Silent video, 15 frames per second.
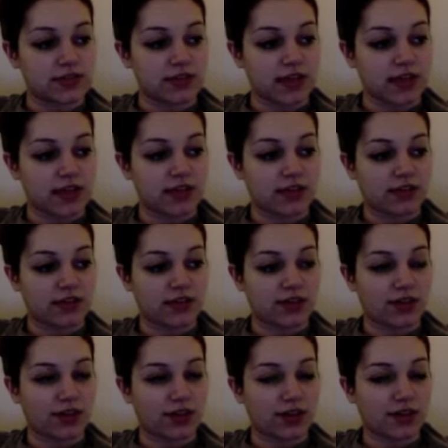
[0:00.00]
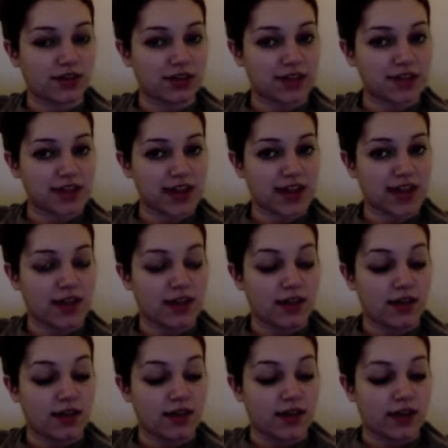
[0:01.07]
10:30, I want to say.
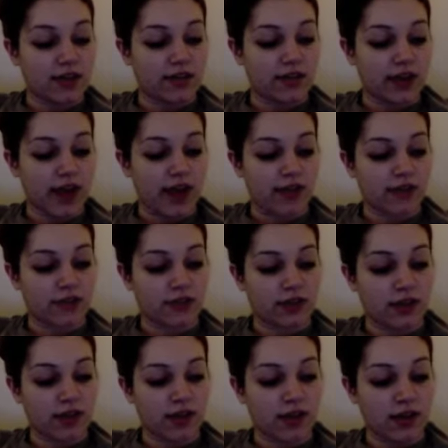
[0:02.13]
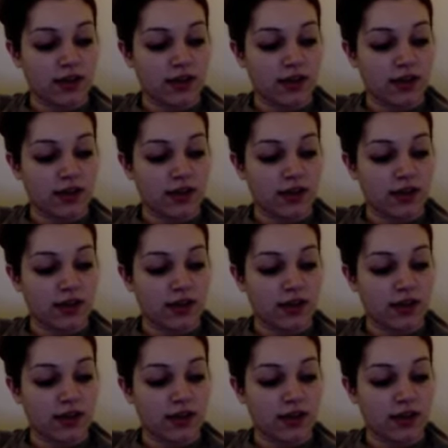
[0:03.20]
And then after that,